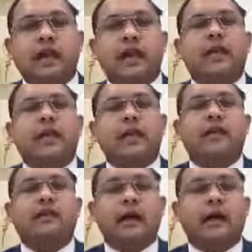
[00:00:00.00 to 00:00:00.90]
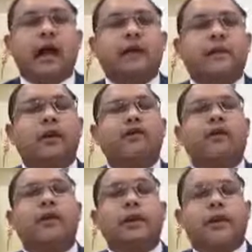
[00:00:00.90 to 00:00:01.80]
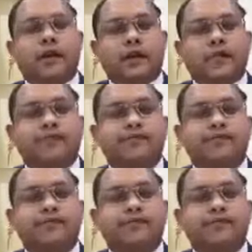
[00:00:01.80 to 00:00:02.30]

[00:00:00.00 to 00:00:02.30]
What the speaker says: a leading IP law firm in India.